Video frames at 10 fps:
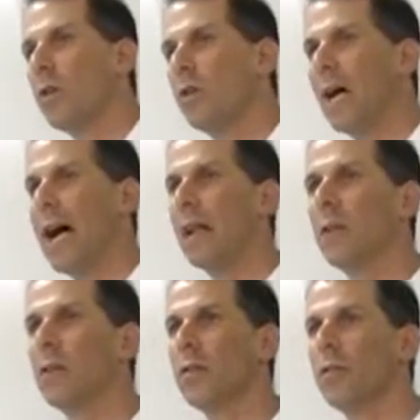You're
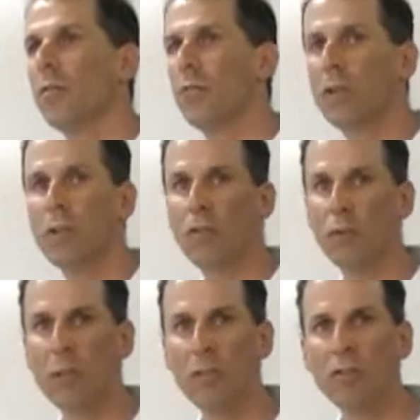not
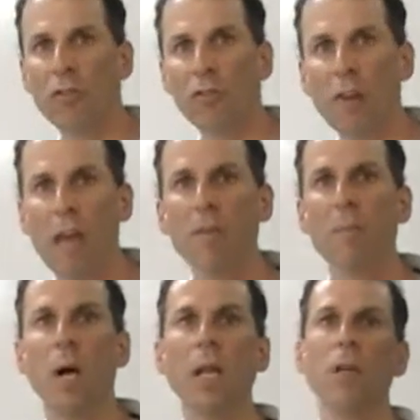doing this to save
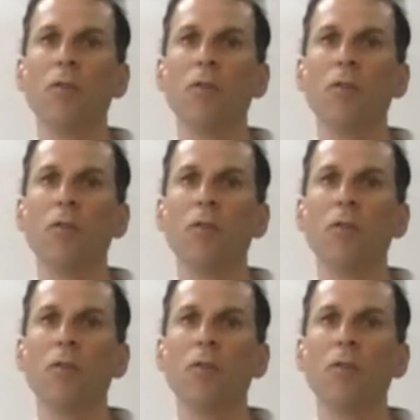money,